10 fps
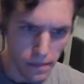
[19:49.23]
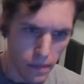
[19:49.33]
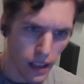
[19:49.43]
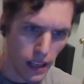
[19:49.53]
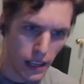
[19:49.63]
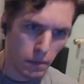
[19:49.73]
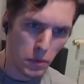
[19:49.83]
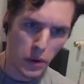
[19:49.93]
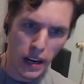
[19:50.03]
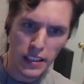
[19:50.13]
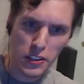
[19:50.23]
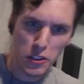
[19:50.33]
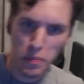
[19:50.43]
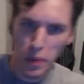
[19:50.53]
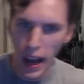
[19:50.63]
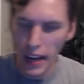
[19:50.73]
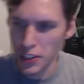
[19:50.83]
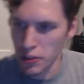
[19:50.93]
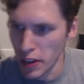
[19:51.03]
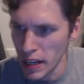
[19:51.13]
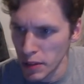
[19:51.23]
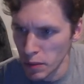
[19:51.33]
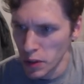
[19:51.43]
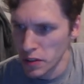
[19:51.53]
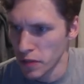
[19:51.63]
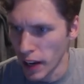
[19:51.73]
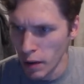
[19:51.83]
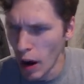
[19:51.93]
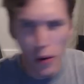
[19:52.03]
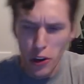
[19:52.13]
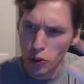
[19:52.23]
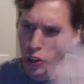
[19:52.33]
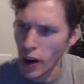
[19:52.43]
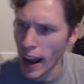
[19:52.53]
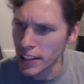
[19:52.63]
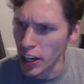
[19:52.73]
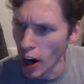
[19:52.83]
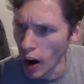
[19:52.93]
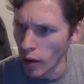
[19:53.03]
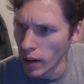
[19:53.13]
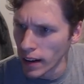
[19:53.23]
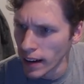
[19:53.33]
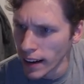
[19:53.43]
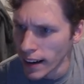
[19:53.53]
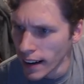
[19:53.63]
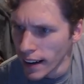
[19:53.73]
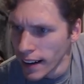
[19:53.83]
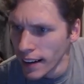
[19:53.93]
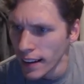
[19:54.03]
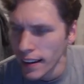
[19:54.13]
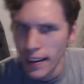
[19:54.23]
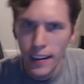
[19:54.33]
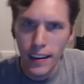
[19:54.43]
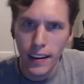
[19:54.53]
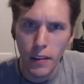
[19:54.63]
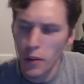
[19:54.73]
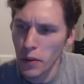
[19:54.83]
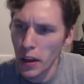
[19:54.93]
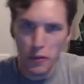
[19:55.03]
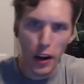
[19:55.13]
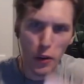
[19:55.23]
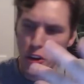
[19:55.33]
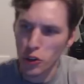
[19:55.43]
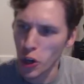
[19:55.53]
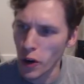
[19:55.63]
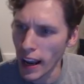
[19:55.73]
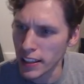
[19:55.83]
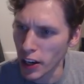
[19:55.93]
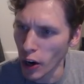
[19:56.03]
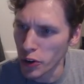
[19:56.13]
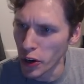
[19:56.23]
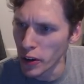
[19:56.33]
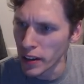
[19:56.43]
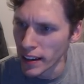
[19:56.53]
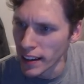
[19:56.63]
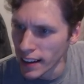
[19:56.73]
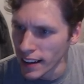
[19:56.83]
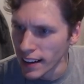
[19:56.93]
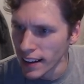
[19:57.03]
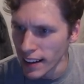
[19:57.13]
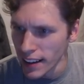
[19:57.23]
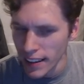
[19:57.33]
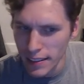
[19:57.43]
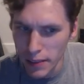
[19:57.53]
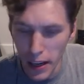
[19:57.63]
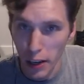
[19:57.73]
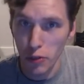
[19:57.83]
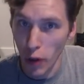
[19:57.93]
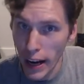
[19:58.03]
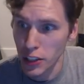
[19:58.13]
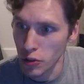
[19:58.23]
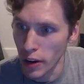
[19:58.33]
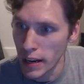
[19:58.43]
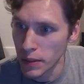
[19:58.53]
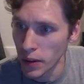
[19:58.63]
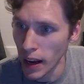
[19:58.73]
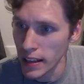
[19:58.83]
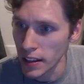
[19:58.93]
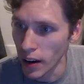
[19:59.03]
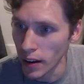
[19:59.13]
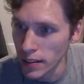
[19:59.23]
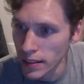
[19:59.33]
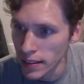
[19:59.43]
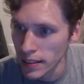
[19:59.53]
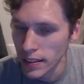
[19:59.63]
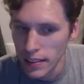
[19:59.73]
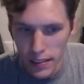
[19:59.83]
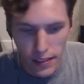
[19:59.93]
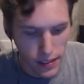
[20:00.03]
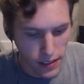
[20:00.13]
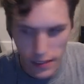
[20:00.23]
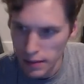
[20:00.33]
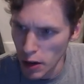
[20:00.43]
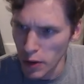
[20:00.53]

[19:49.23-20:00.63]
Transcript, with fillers: Remember when I didn't do bad streams and was funny? Where were you two days ago? Where, where the fuck were you two days ago, dude? We had a great stream two days ago. Where were you?